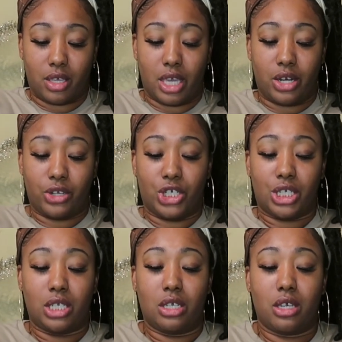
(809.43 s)

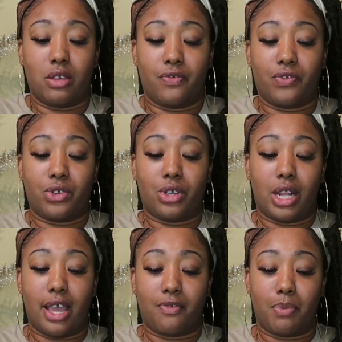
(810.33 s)
energy for
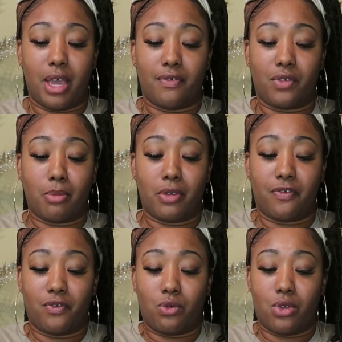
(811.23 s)
life path number
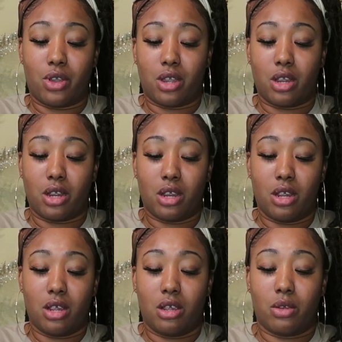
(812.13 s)
four
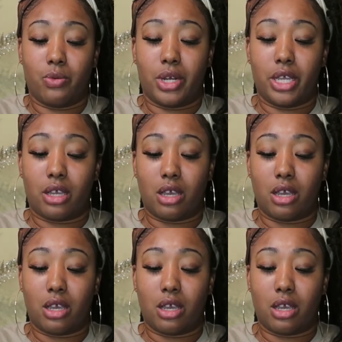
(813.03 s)
when it